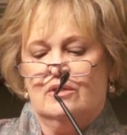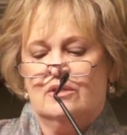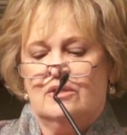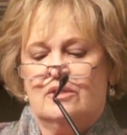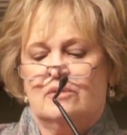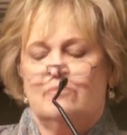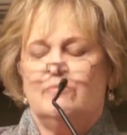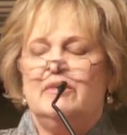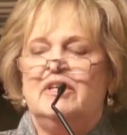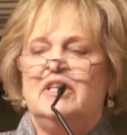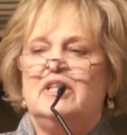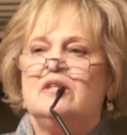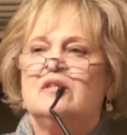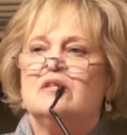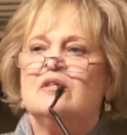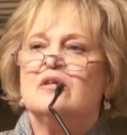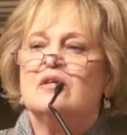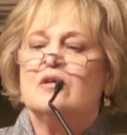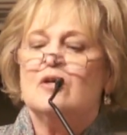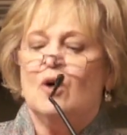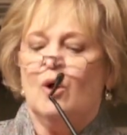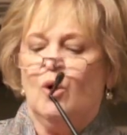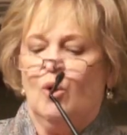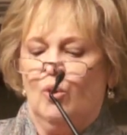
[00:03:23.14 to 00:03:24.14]
to meet
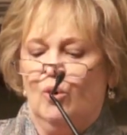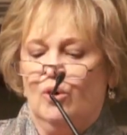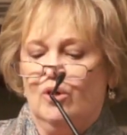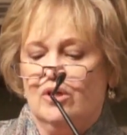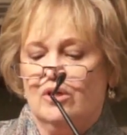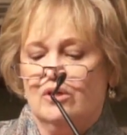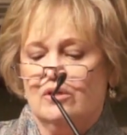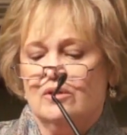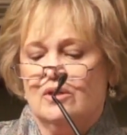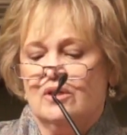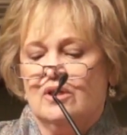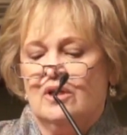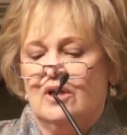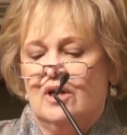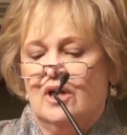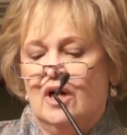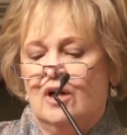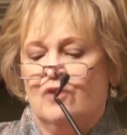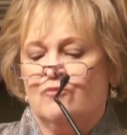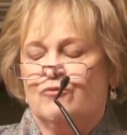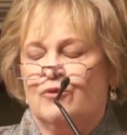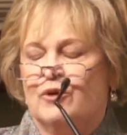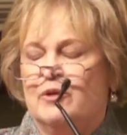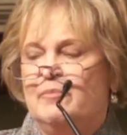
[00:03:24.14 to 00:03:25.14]
the goal
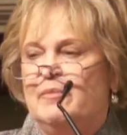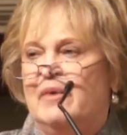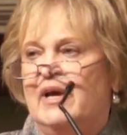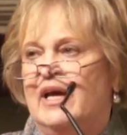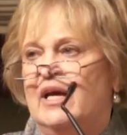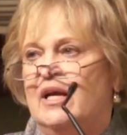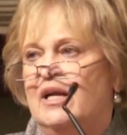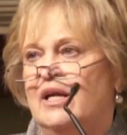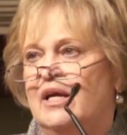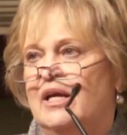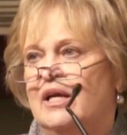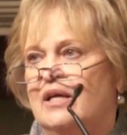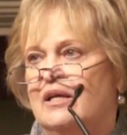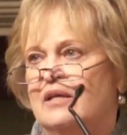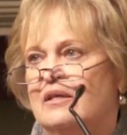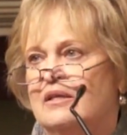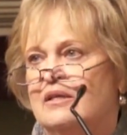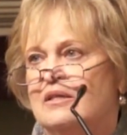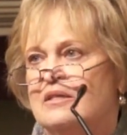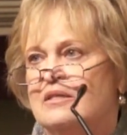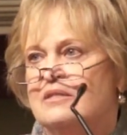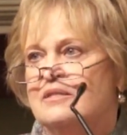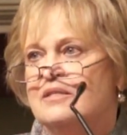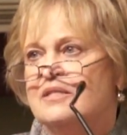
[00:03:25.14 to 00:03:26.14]
of
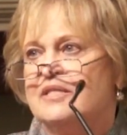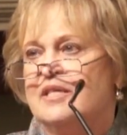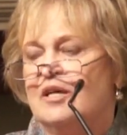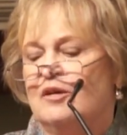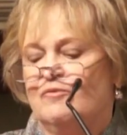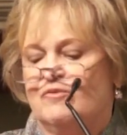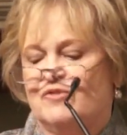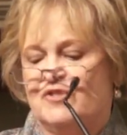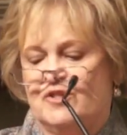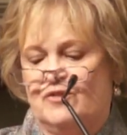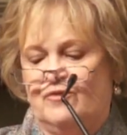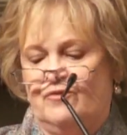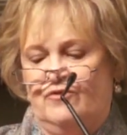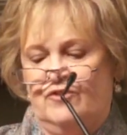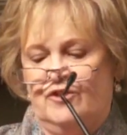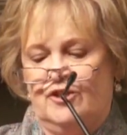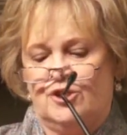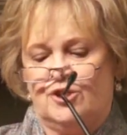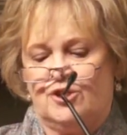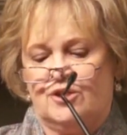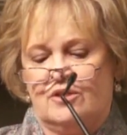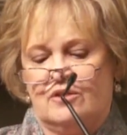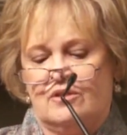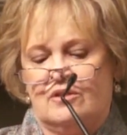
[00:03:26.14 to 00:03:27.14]
remaining
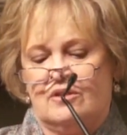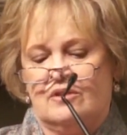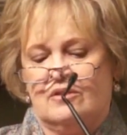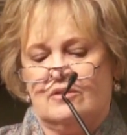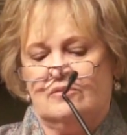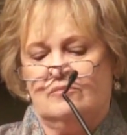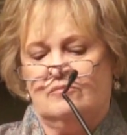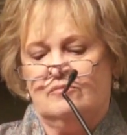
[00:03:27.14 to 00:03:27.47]
self-sufficient.